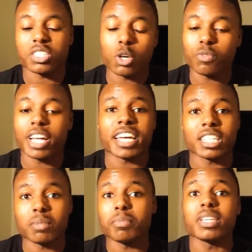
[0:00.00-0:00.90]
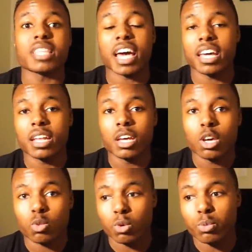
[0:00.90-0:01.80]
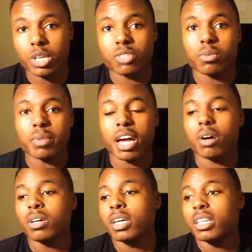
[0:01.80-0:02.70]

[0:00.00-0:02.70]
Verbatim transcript: And hopefully I get to beat that three weeks from now.